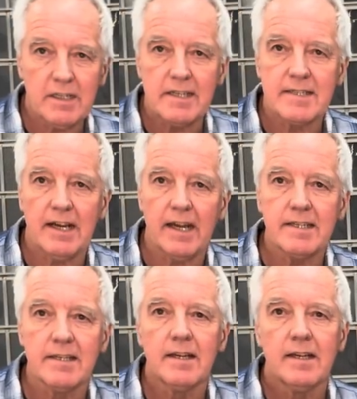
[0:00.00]

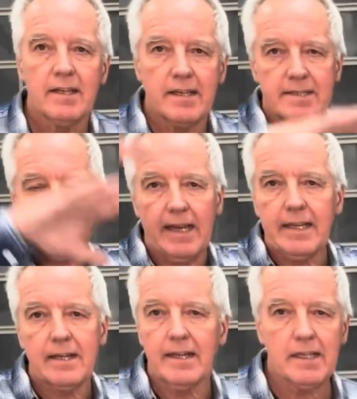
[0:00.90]
inside. It's
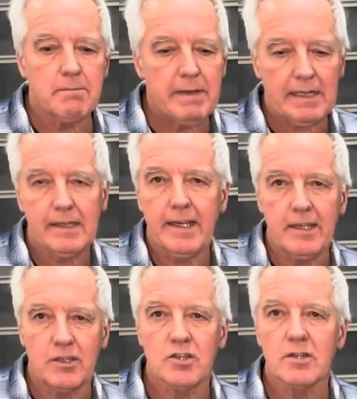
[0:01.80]
like a metal
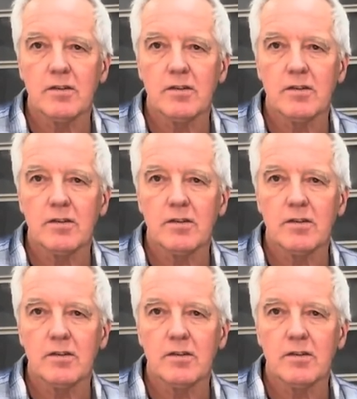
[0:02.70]
cage.